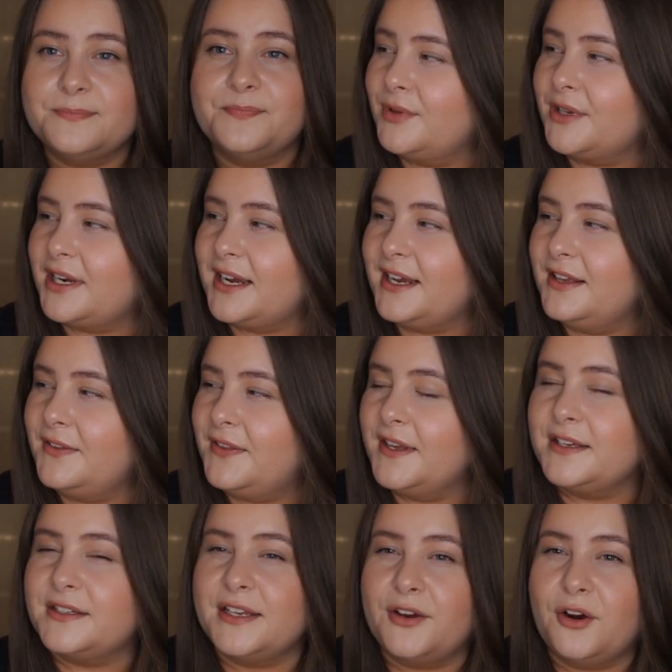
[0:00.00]
but I
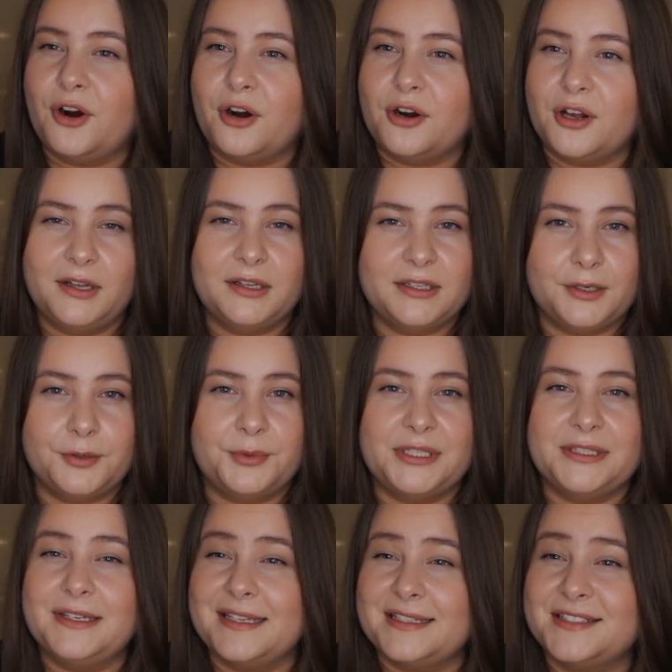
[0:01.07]
think they are a little
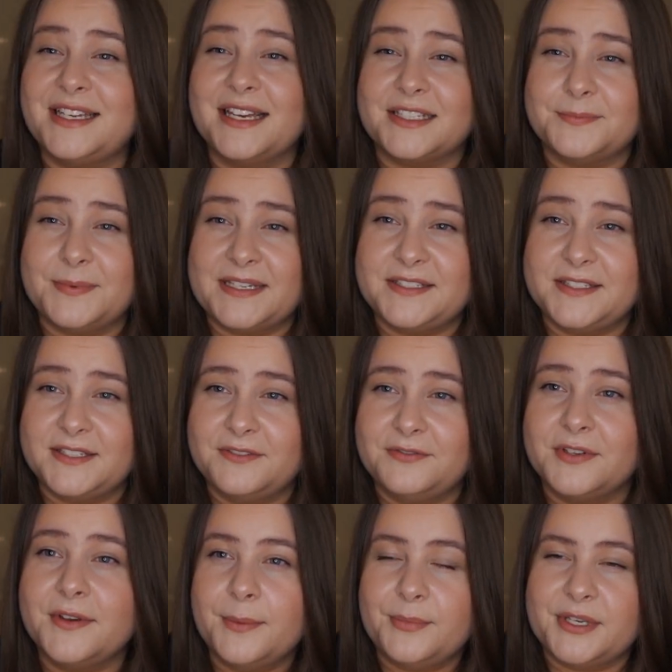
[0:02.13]
bit less expensive